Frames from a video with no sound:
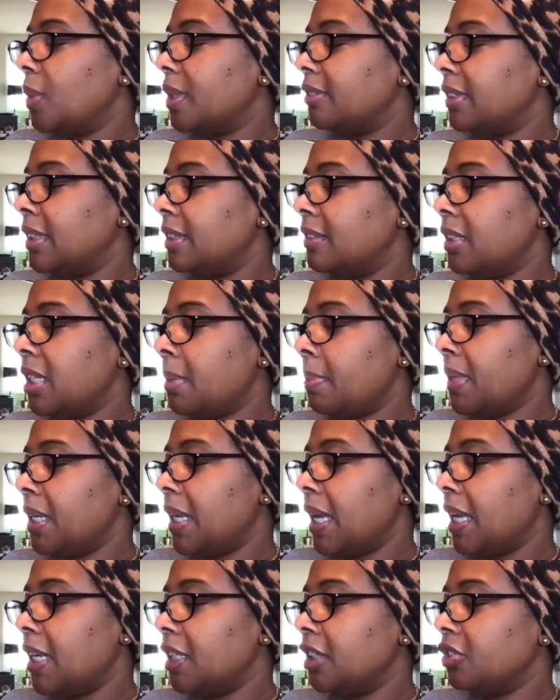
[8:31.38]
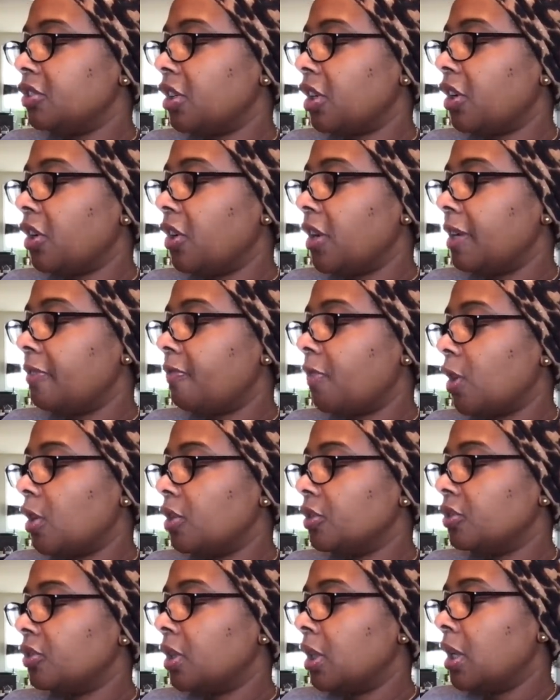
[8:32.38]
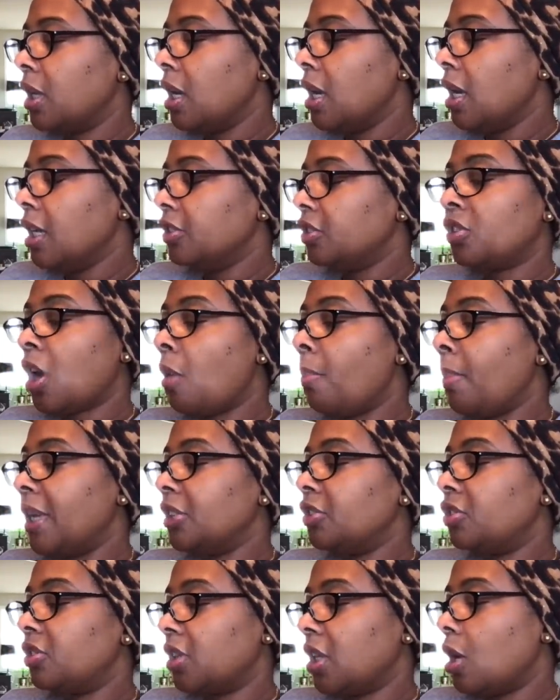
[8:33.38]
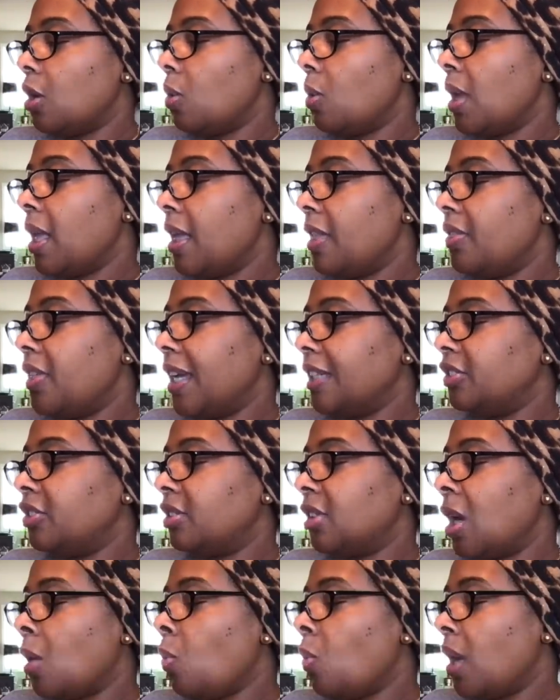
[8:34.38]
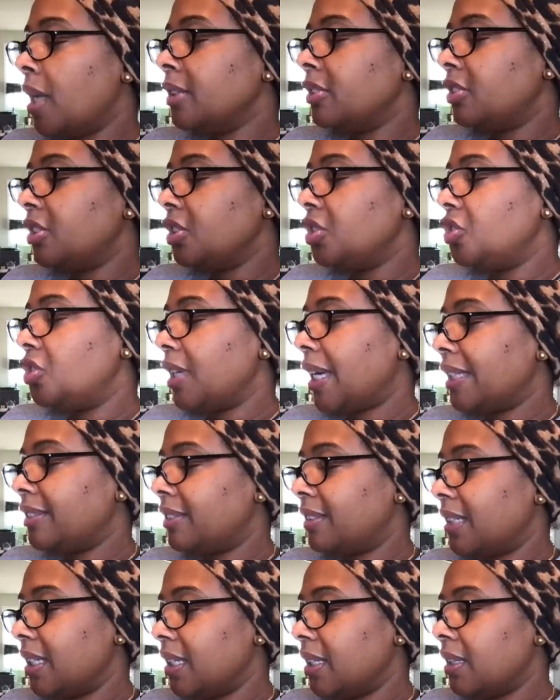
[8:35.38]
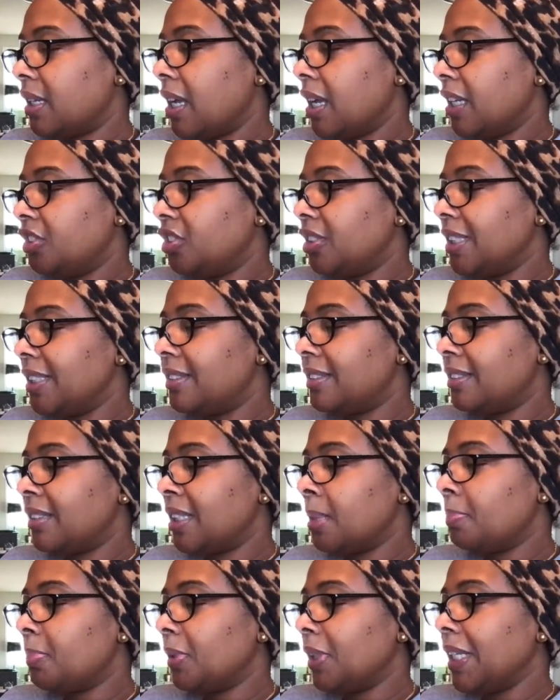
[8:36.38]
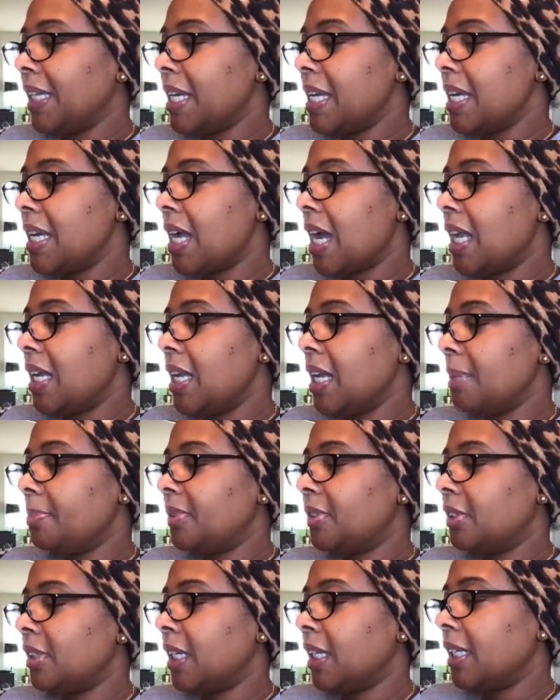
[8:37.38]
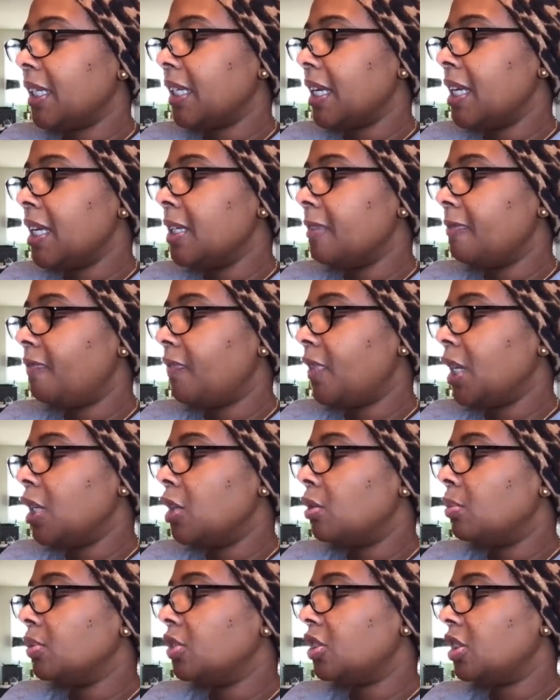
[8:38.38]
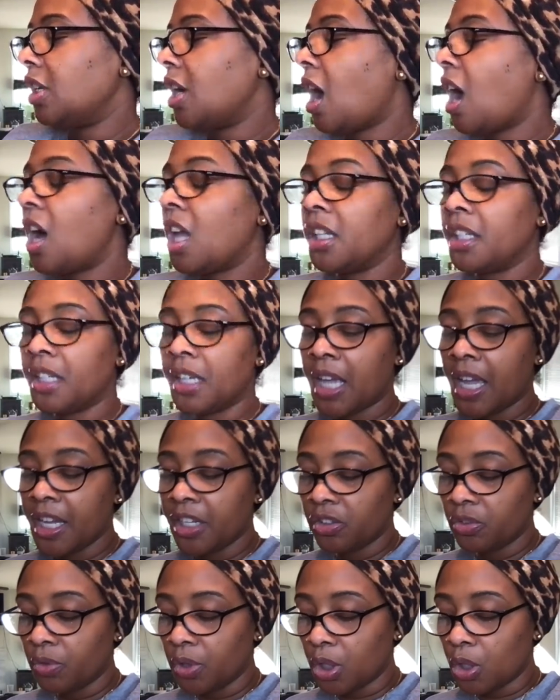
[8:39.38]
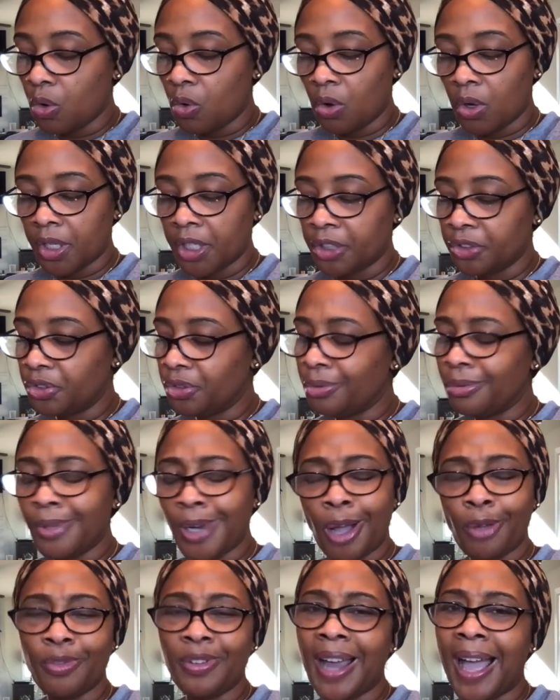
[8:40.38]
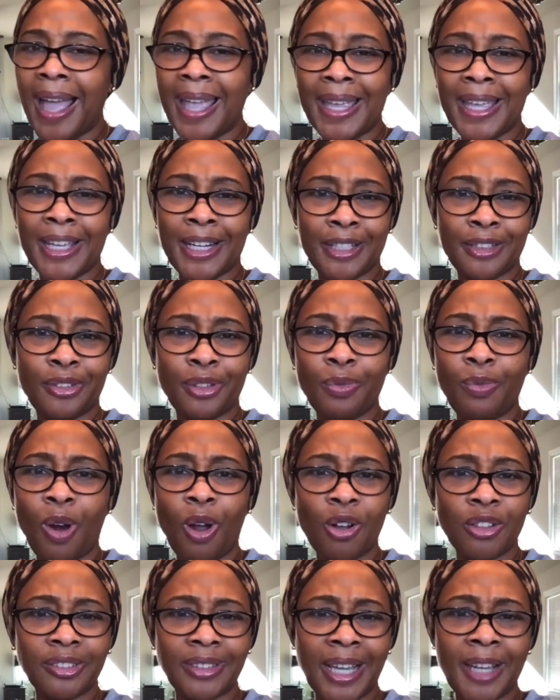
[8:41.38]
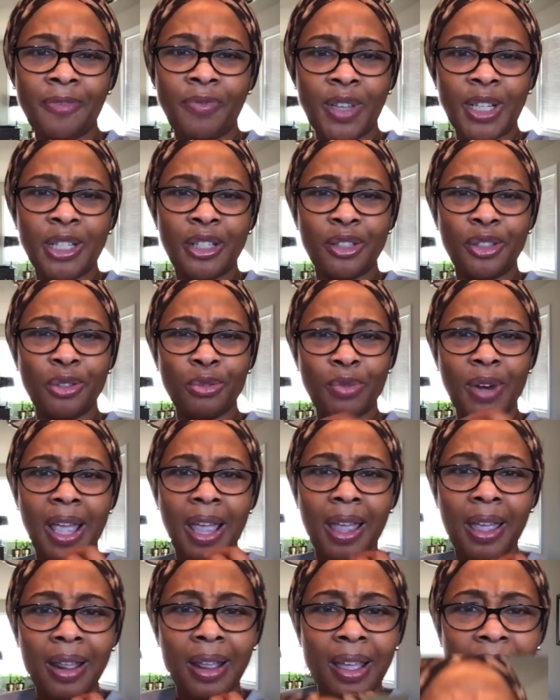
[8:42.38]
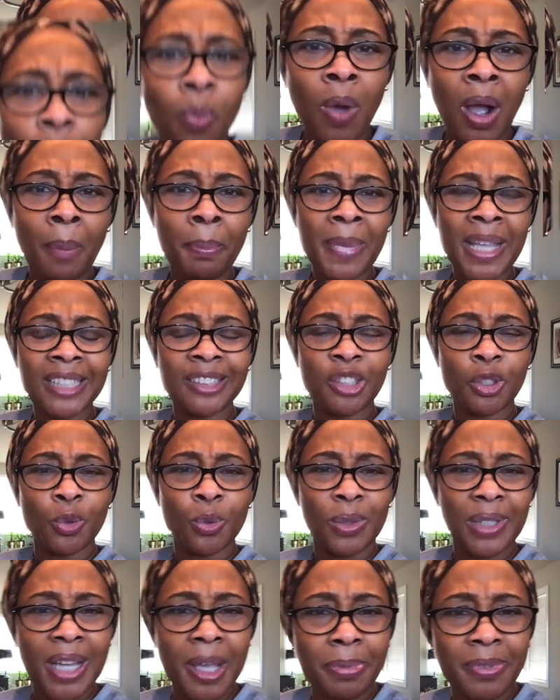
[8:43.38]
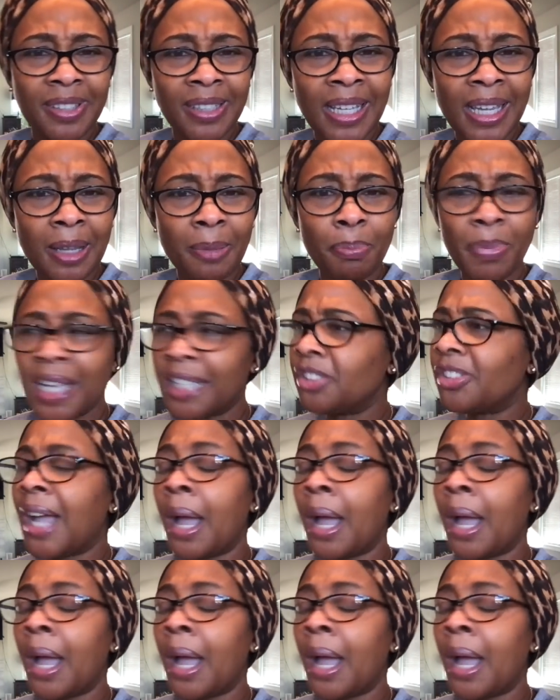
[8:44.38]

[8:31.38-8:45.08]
was intimidating to her at first, so much so that someone suggested she simply lip-sync in the film to Holiday's recordings. You know Diana DeRoss ain't finna do that. You want me to lip-sync? Bitch,